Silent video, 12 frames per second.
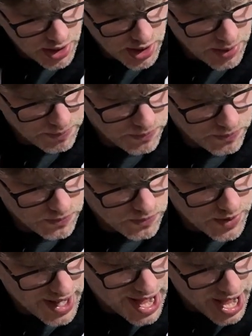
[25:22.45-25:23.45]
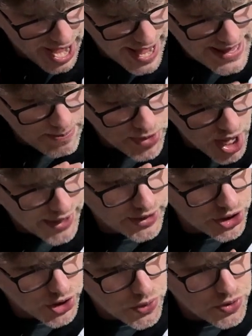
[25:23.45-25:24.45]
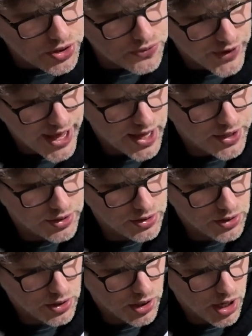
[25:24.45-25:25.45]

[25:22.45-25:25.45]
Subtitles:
Um, I am not a huge fan